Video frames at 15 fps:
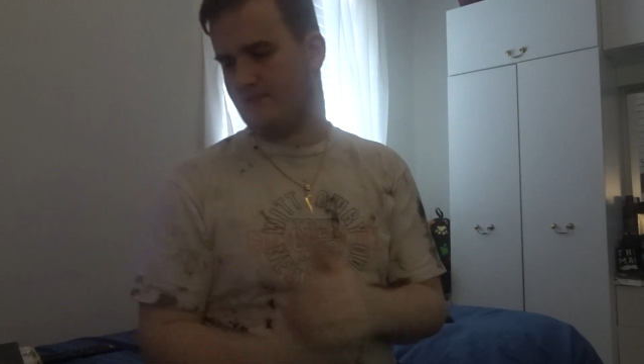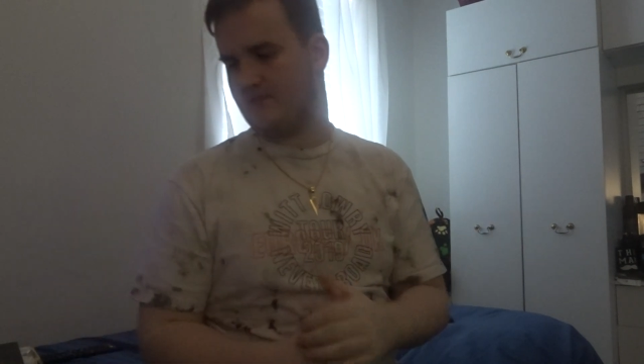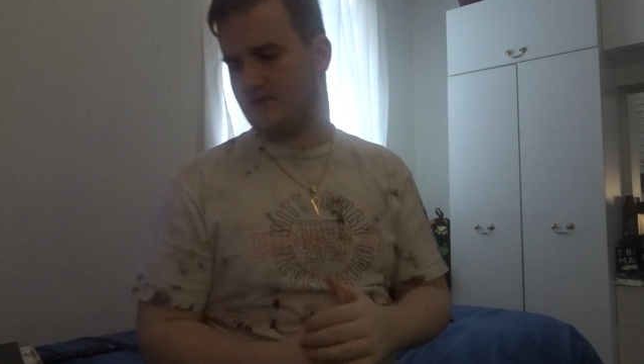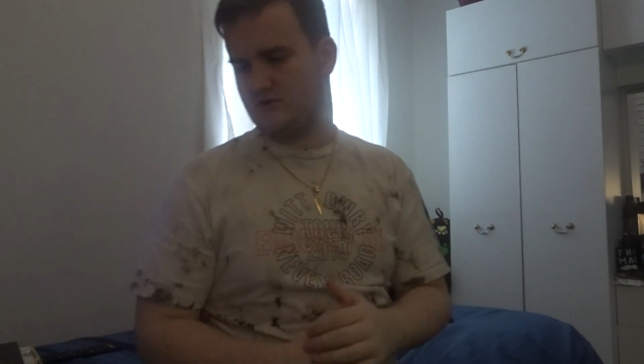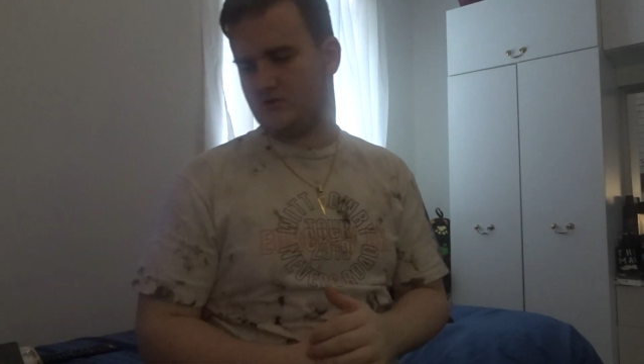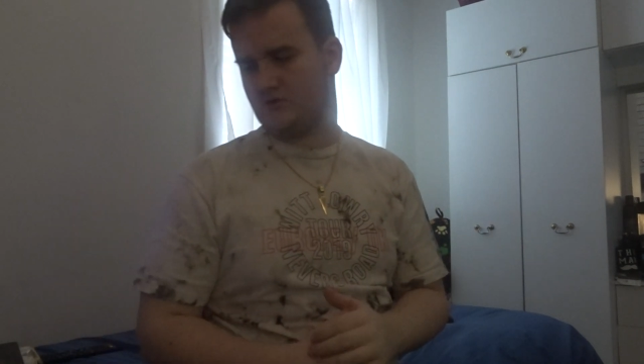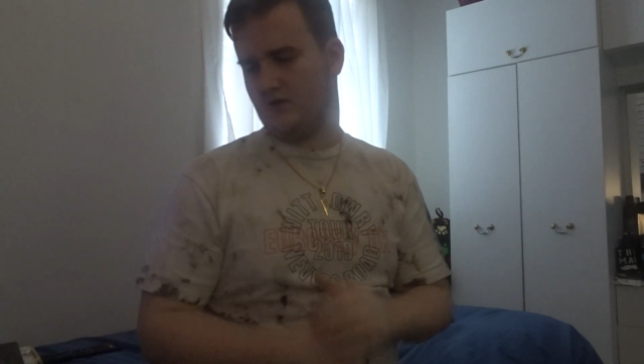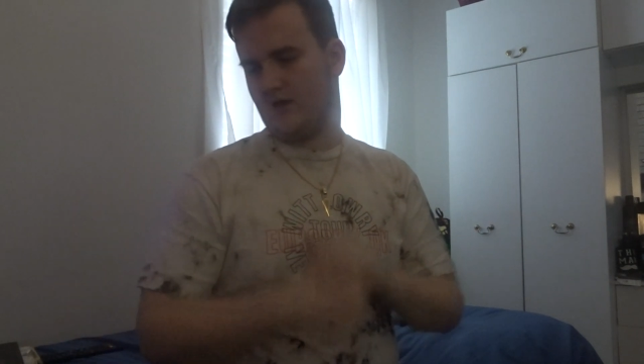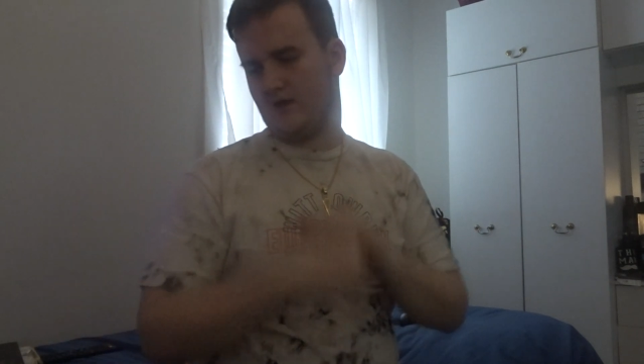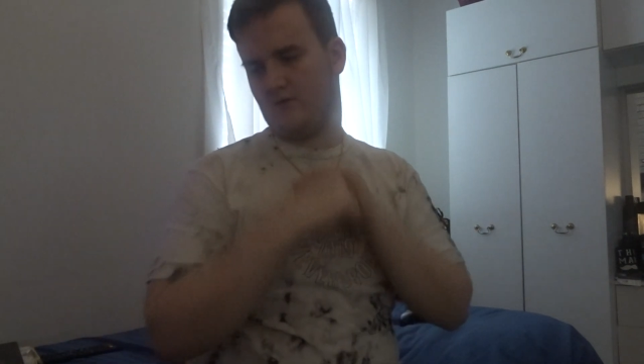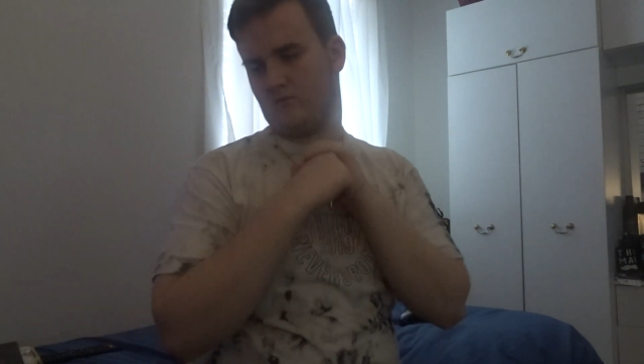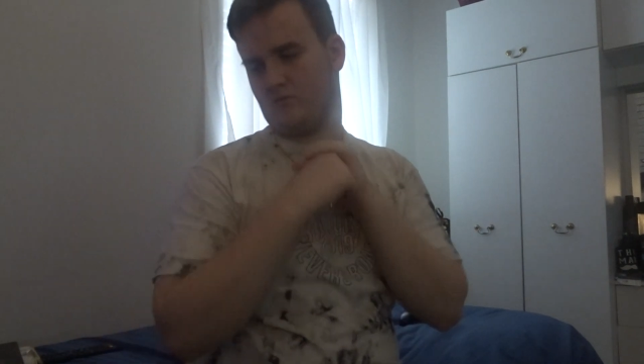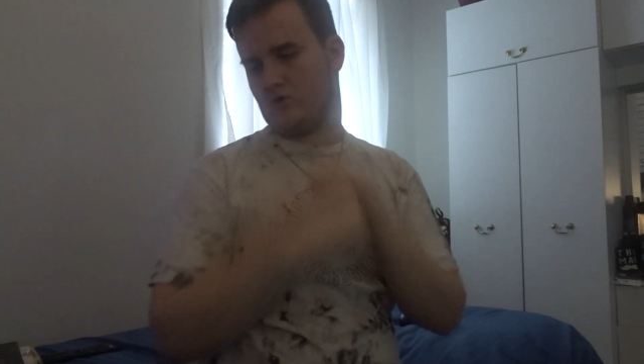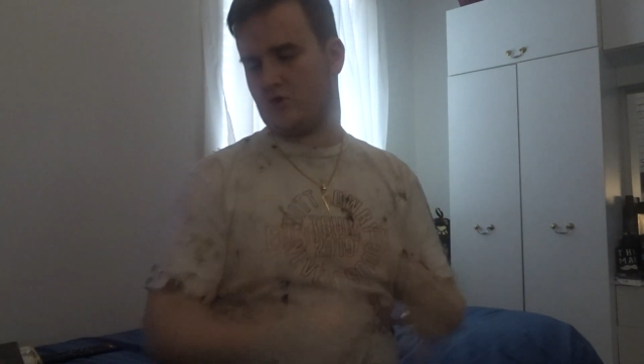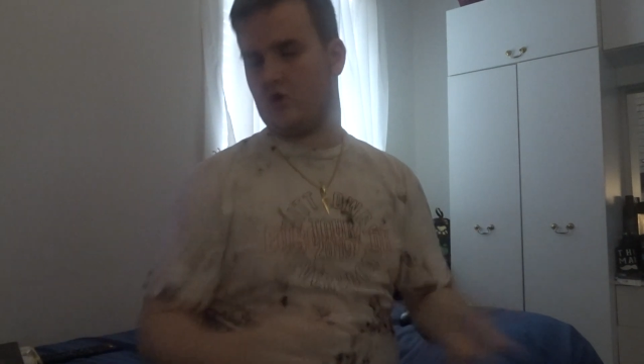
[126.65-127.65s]
So yeah,
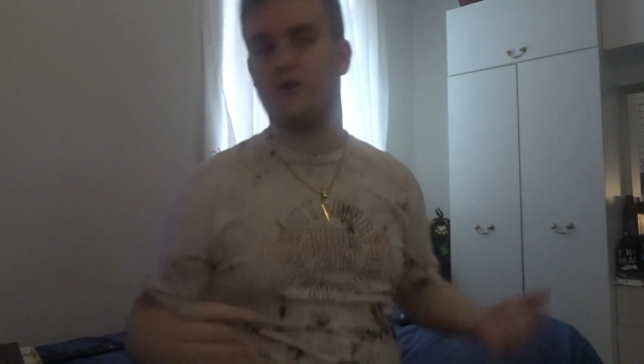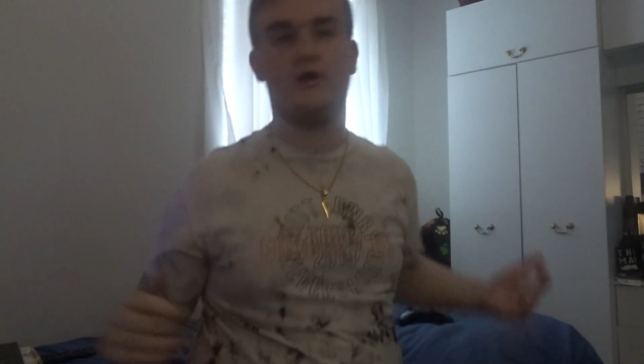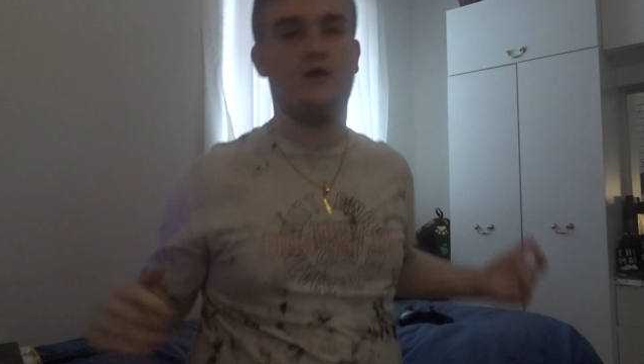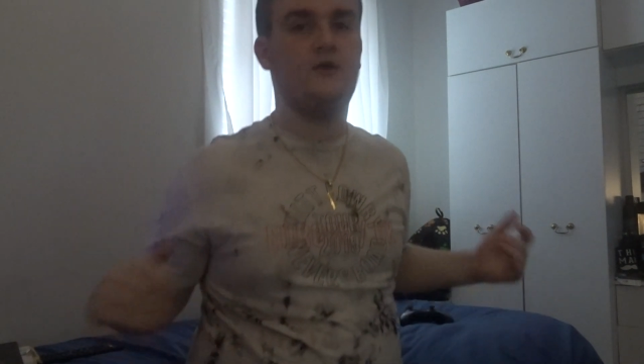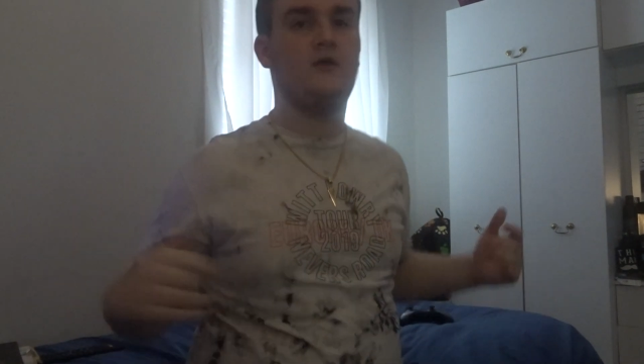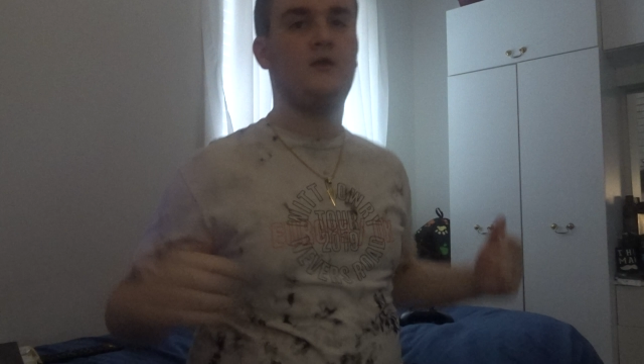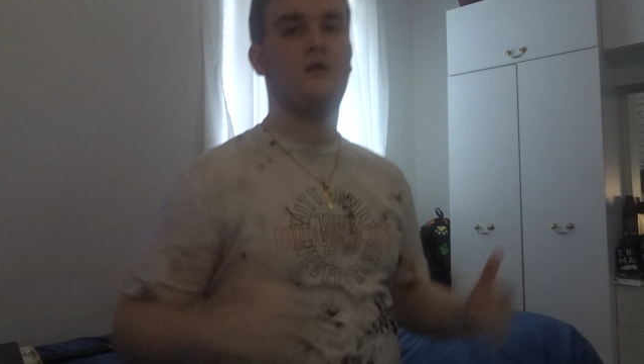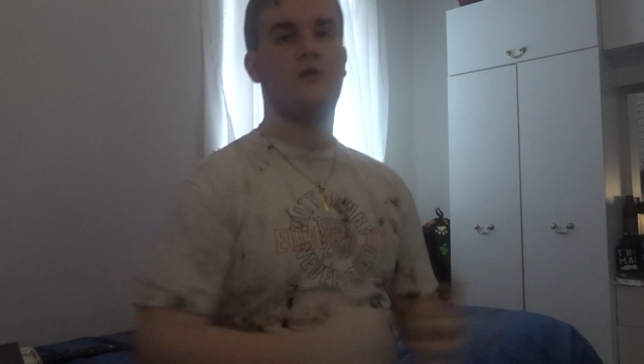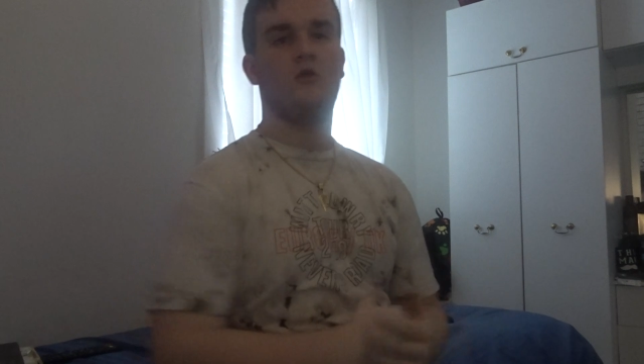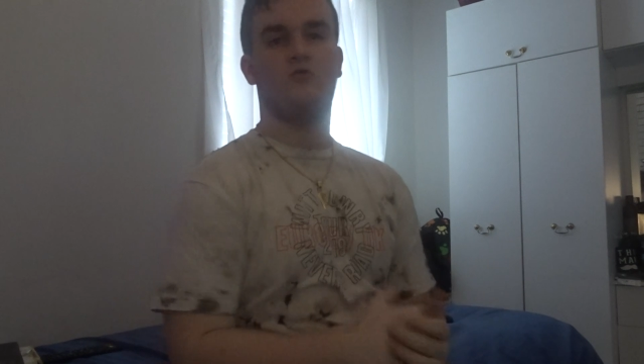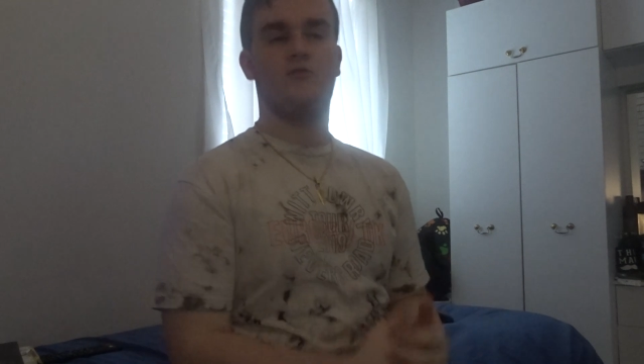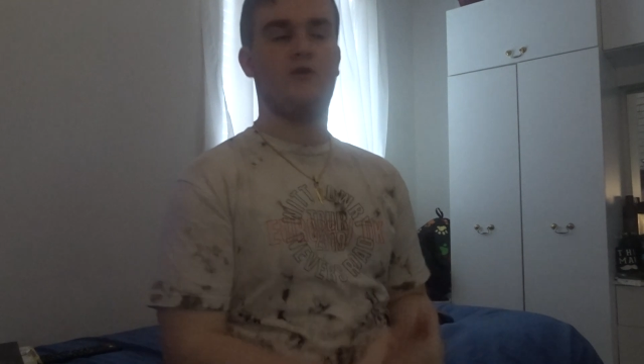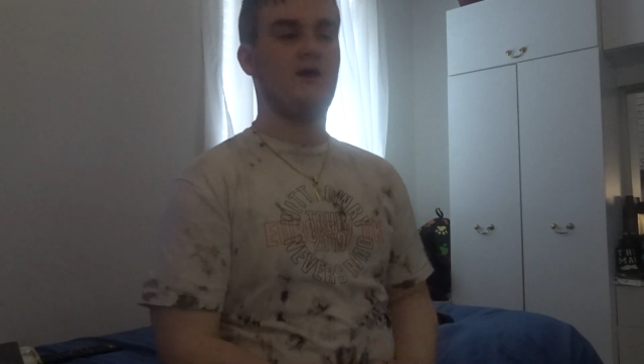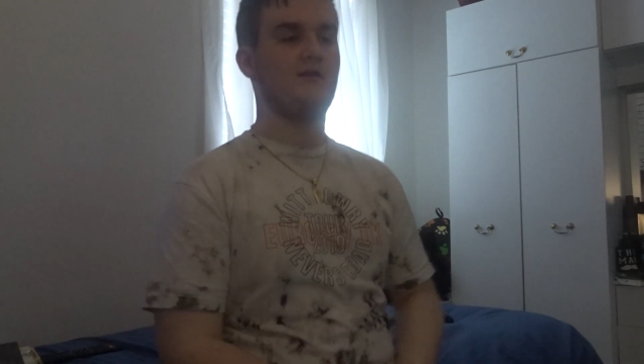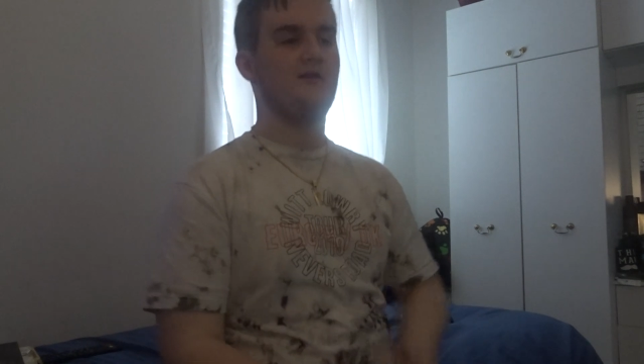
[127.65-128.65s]
we're gonna
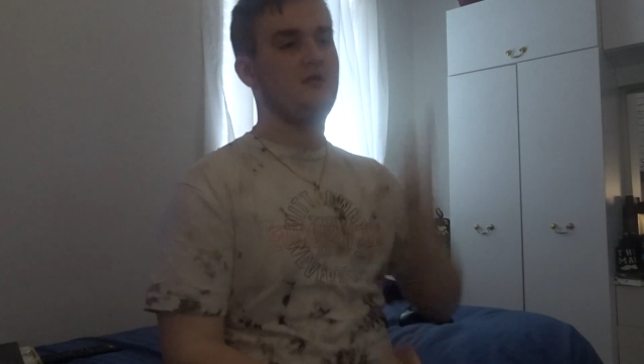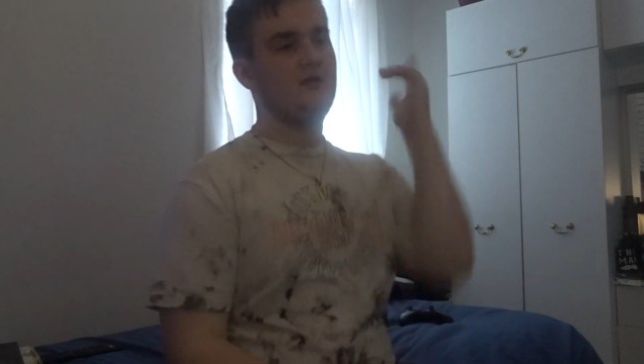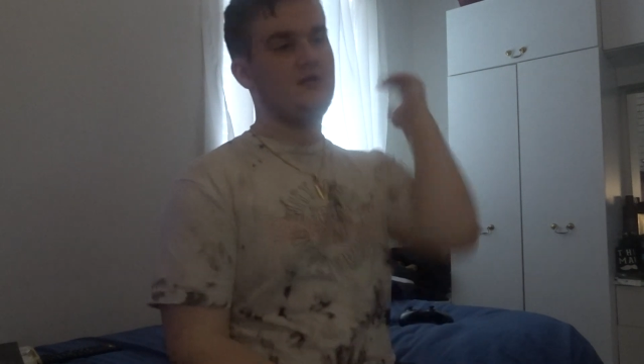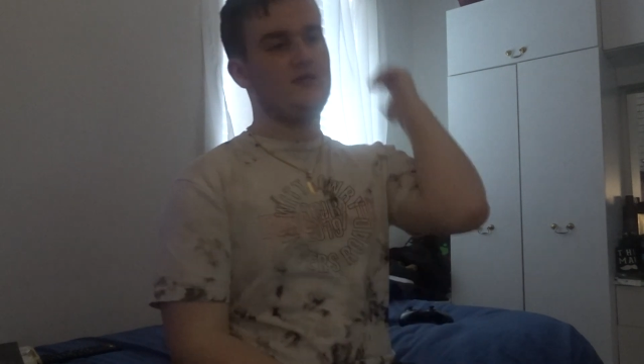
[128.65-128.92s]
react to it.